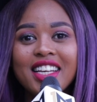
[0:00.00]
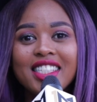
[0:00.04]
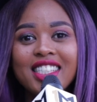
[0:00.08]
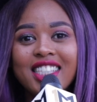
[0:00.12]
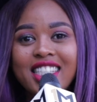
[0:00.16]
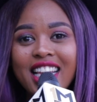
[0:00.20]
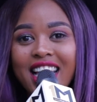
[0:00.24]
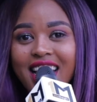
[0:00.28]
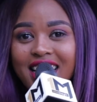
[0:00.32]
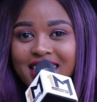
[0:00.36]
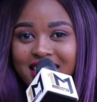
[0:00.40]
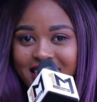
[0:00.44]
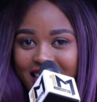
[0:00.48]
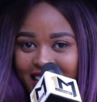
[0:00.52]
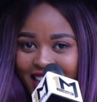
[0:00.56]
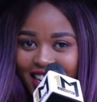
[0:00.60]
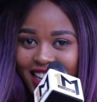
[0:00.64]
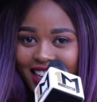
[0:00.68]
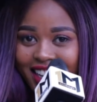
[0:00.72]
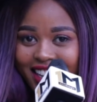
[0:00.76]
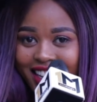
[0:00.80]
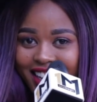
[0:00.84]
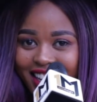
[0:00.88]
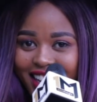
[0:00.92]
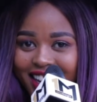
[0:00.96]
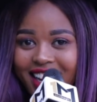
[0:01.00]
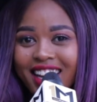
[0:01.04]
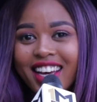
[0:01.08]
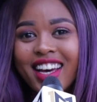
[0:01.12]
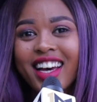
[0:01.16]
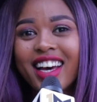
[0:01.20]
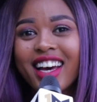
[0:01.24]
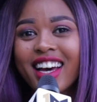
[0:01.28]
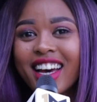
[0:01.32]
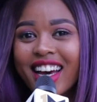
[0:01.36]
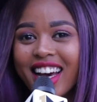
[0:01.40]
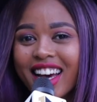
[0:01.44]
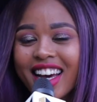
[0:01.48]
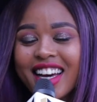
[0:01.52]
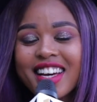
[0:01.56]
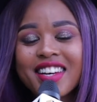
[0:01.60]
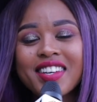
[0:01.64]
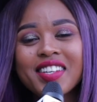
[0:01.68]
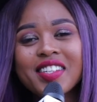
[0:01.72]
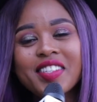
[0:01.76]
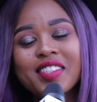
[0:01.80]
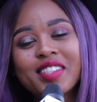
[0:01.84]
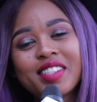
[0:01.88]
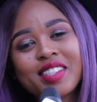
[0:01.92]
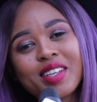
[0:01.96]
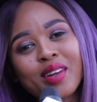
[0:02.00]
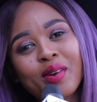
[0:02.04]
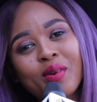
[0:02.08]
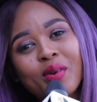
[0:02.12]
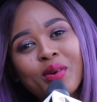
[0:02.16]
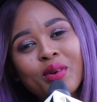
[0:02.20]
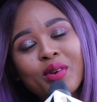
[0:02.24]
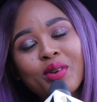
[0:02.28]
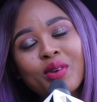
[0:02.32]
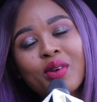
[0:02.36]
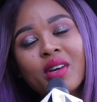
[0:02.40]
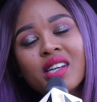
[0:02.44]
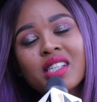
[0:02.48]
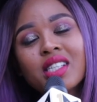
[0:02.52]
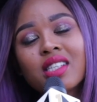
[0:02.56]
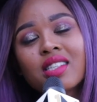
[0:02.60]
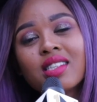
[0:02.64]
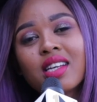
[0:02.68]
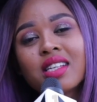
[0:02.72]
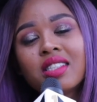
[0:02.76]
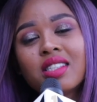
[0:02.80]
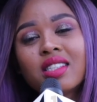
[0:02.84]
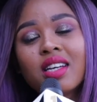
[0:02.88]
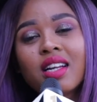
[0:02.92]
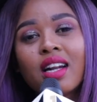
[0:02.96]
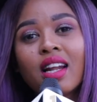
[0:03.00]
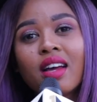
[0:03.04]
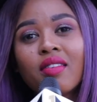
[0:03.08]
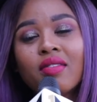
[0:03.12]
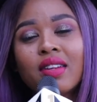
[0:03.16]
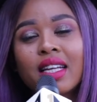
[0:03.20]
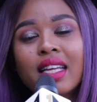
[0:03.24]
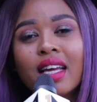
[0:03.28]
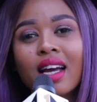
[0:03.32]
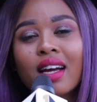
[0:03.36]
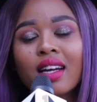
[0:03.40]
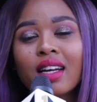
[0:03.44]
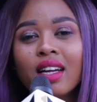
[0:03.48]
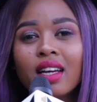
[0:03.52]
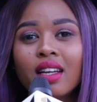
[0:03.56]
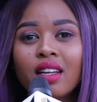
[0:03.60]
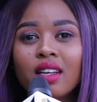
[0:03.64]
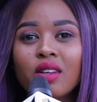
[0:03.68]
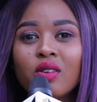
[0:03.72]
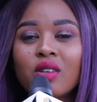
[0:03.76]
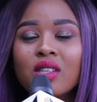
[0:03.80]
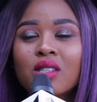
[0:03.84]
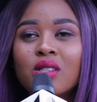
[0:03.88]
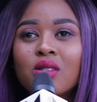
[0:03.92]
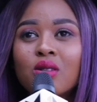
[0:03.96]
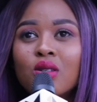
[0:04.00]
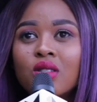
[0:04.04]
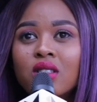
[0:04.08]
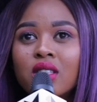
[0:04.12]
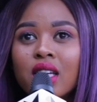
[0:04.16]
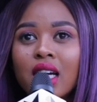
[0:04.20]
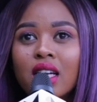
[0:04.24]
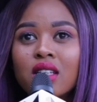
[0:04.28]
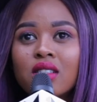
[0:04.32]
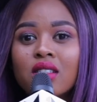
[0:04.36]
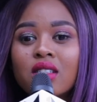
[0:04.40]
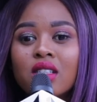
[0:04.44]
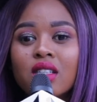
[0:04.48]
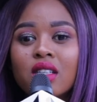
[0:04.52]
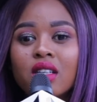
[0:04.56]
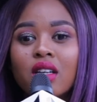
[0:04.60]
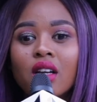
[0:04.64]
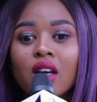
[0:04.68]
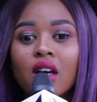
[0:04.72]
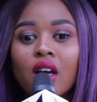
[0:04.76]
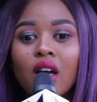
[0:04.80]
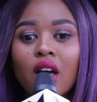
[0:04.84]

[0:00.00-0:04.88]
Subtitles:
Zizi! Zeno, you are such a lovely young lady. You are so talented.